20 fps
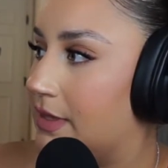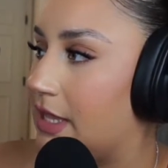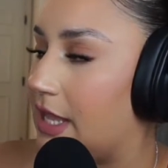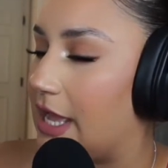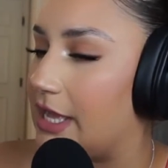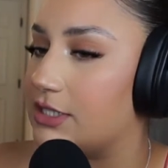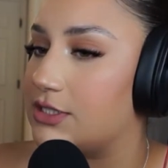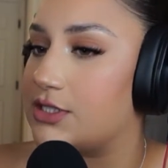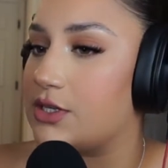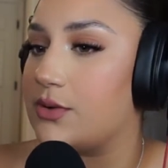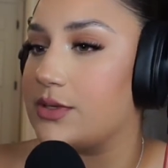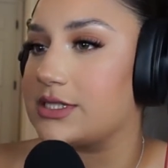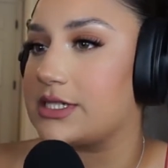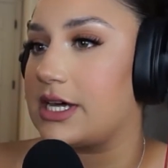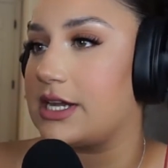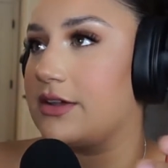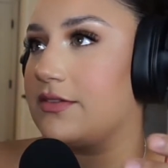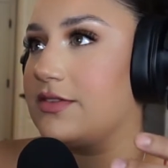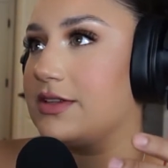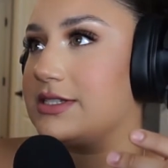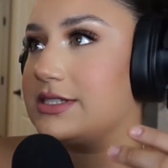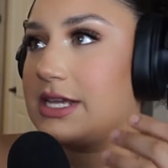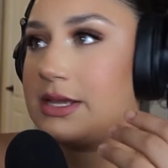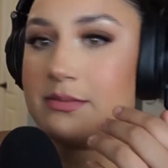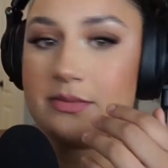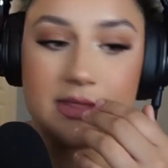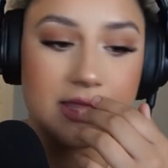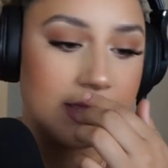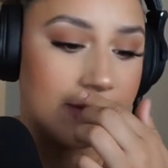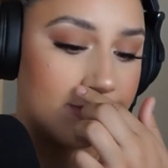And so it's kind of the
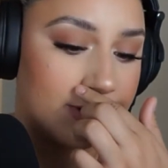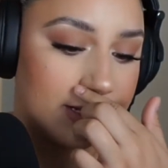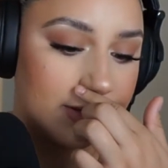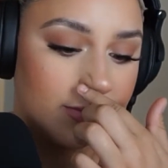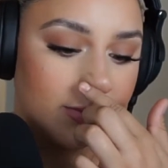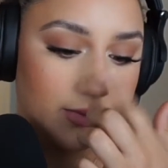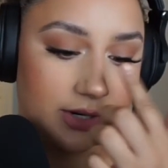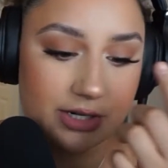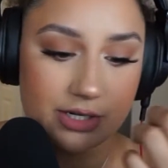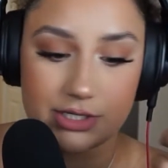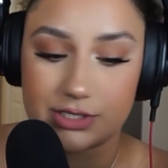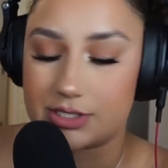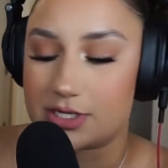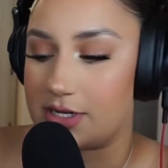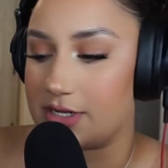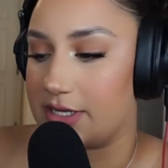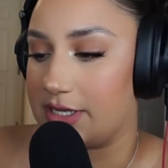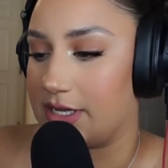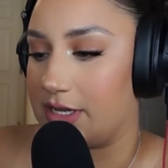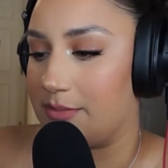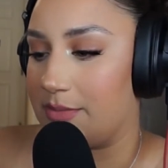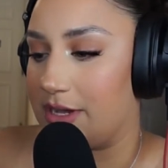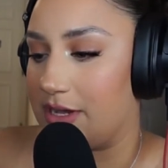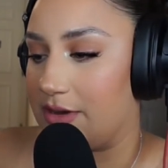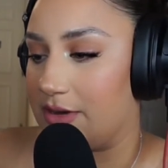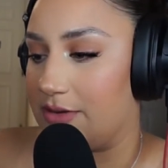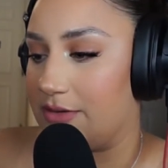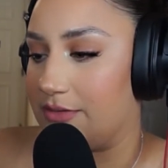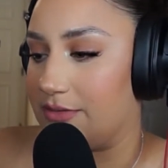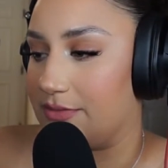same thing when you're talking
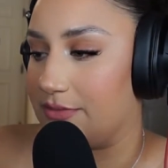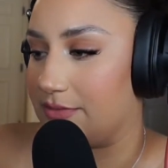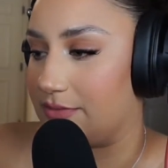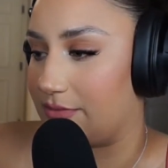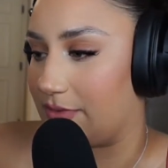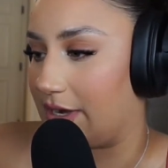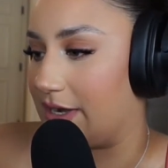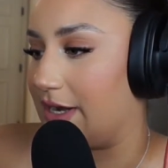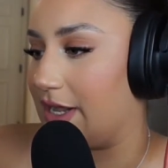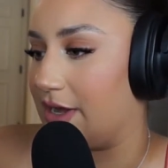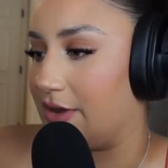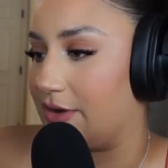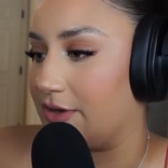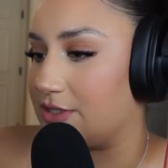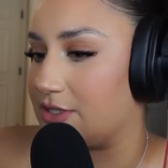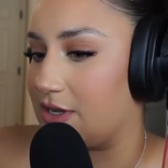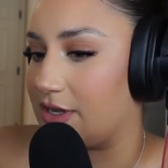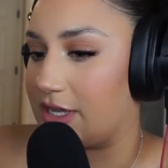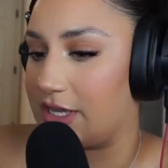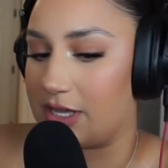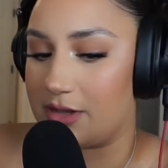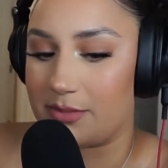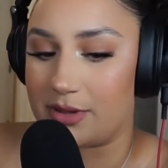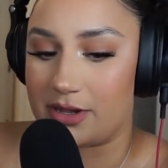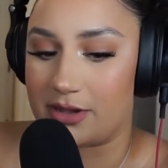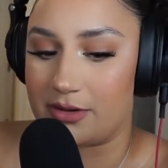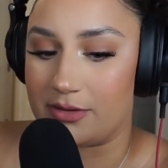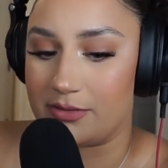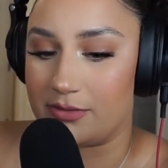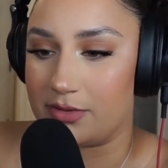about right now, you're talking
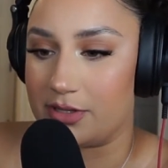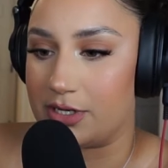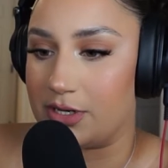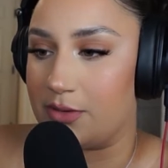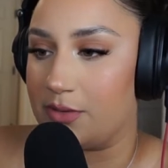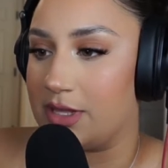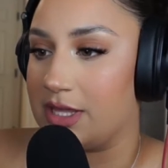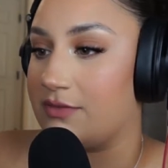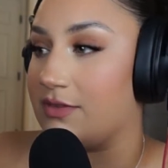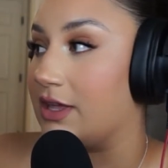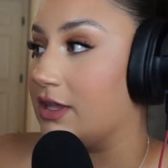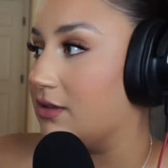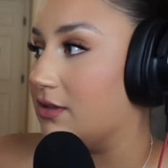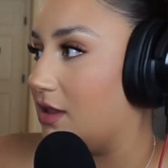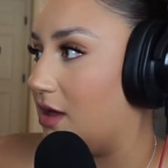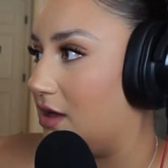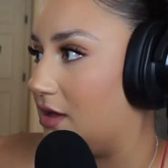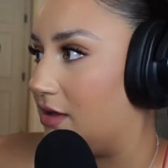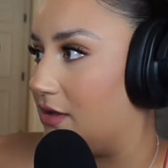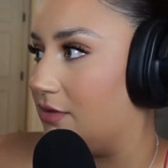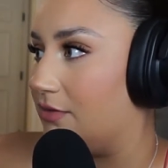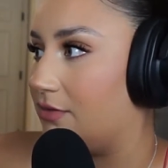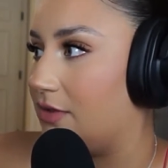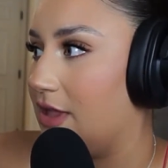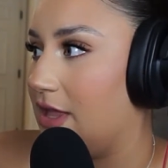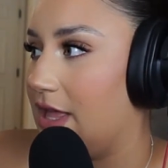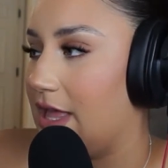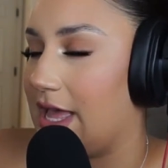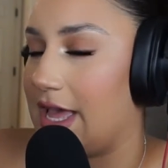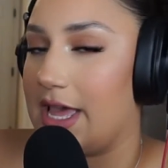about, giving love.
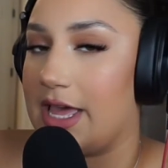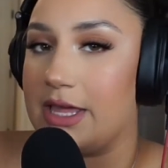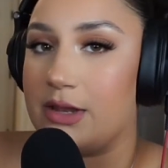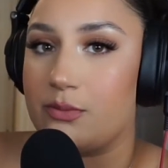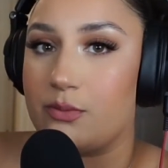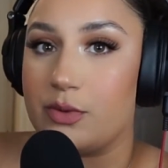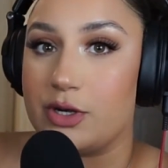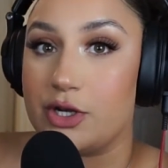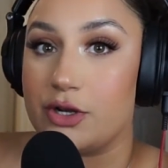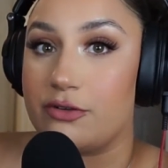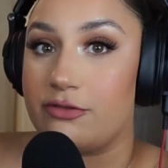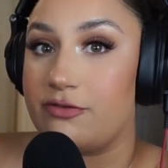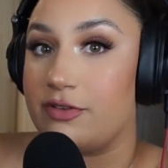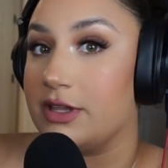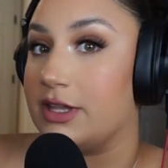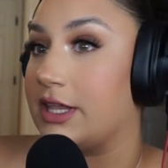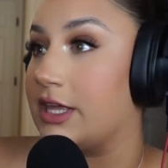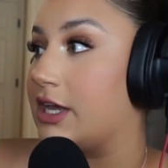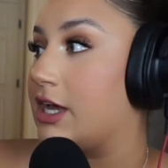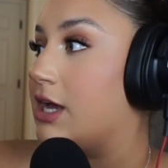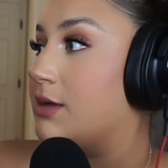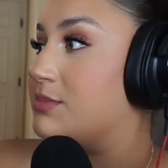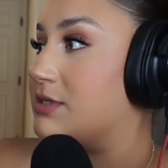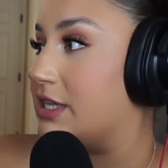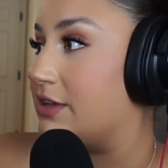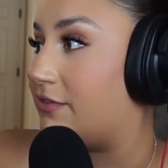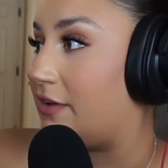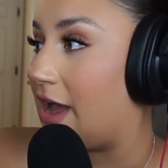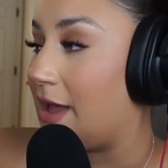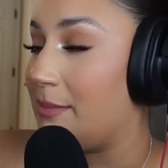And when you're filling cups,
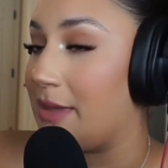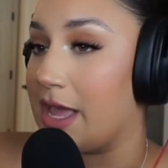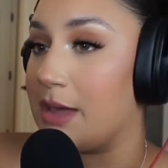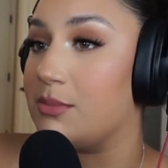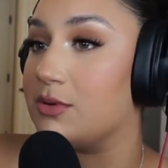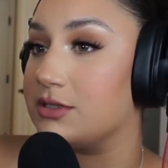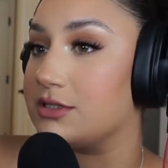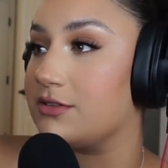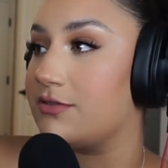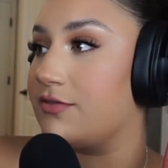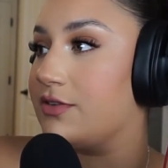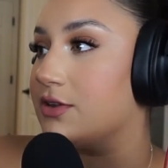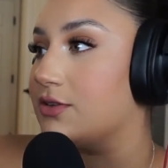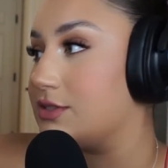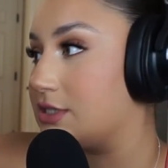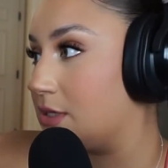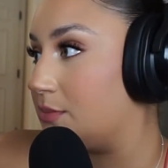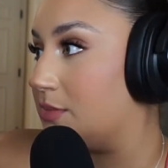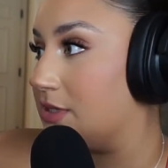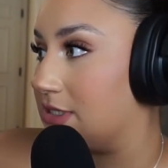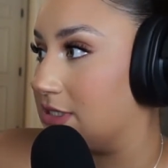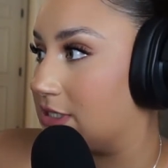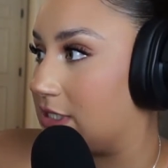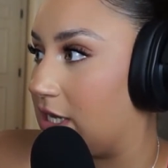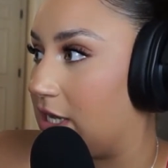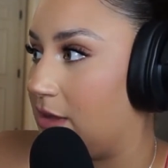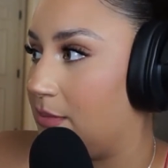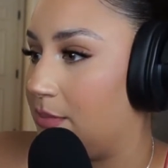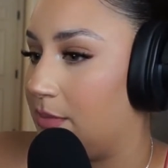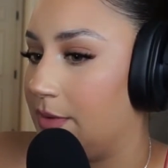if I'm able to fill someone's
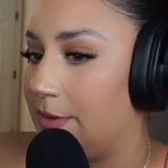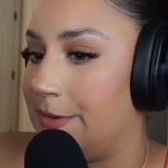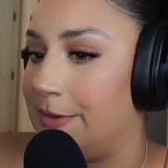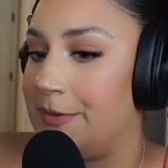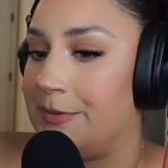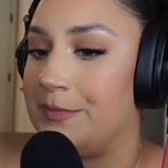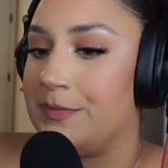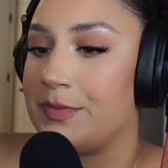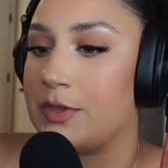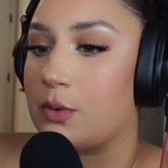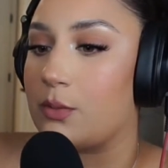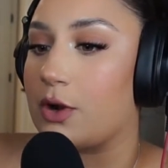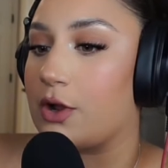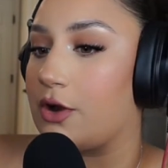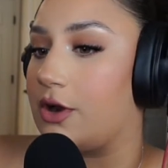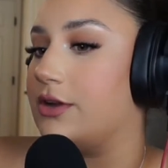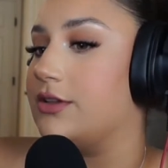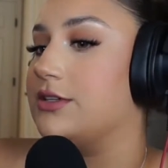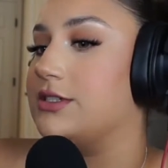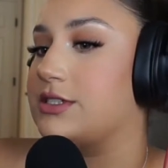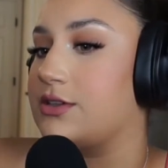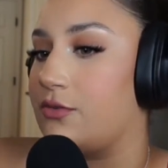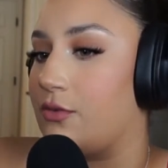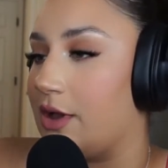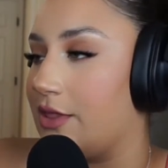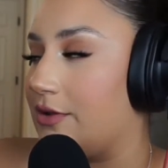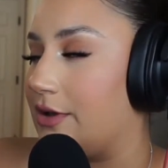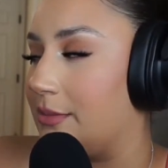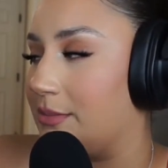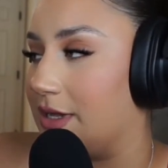cup, regardless of
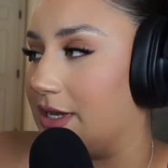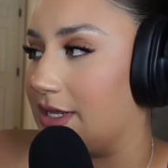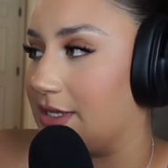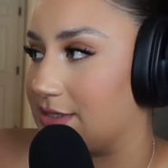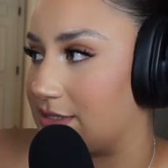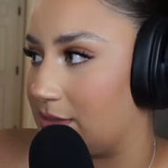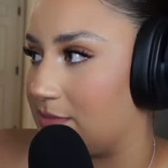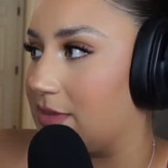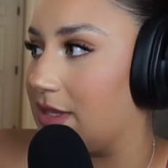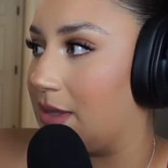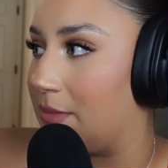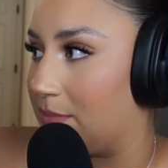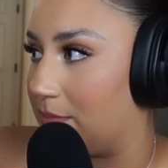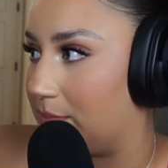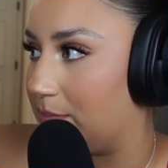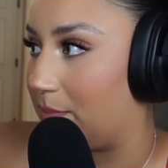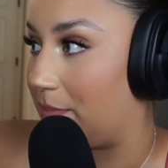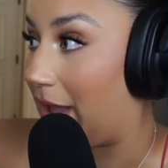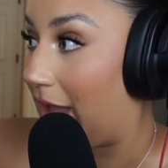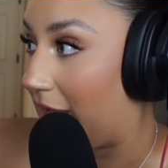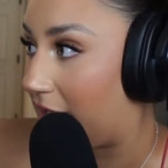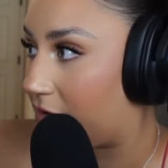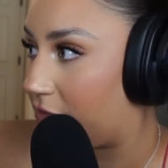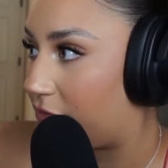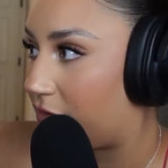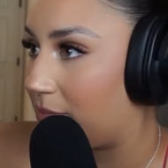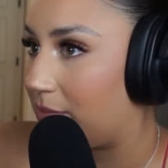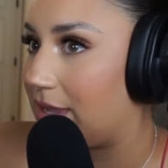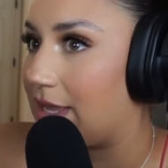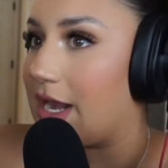whether I'm getting something back
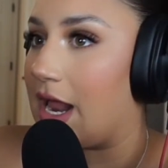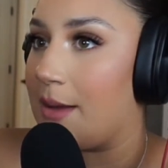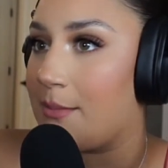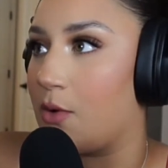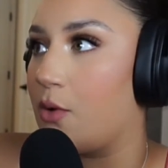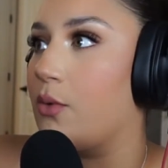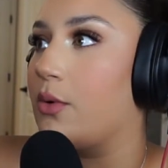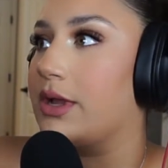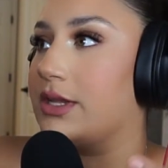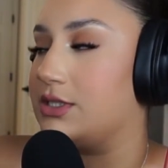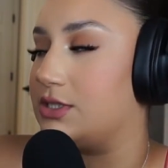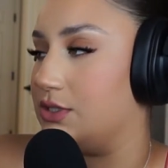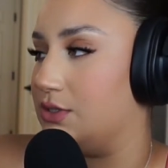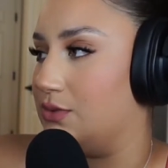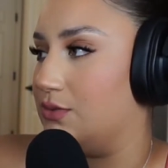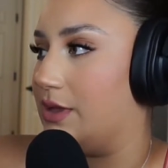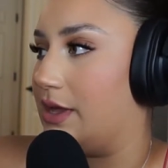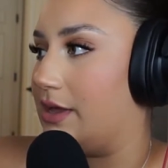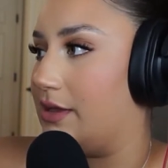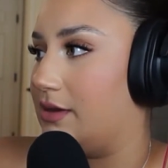from it, I'm going to do that.